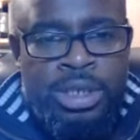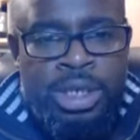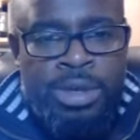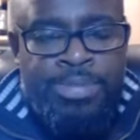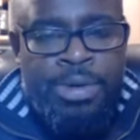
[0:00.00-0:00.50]

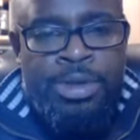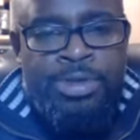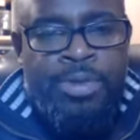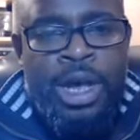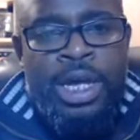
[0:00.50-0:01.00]
the
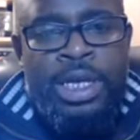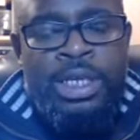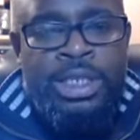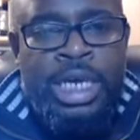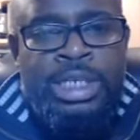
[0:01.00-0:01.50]
birthright
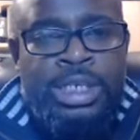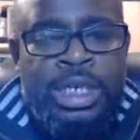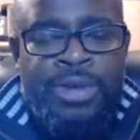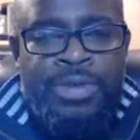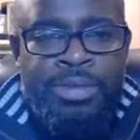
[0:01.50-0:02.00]
and
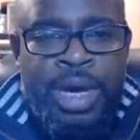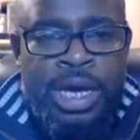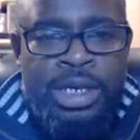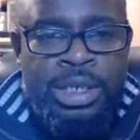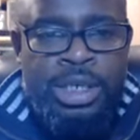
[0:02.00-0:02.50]
destiny of
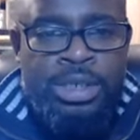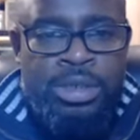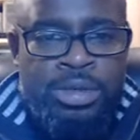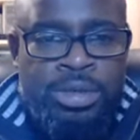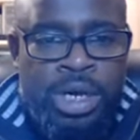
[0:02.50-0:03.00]
humanity
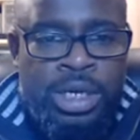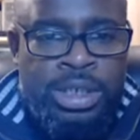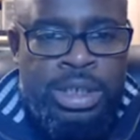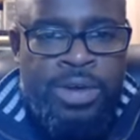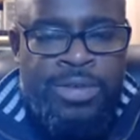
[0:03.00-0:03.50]
to
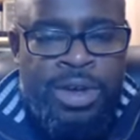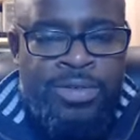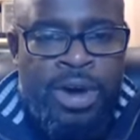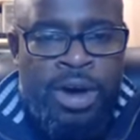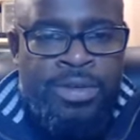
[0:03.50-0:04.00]

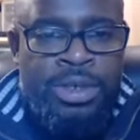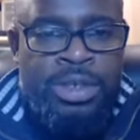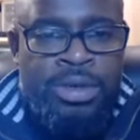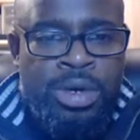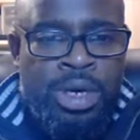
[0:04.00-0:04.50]
self-evolve
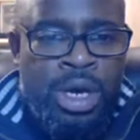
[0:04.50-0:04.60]
into,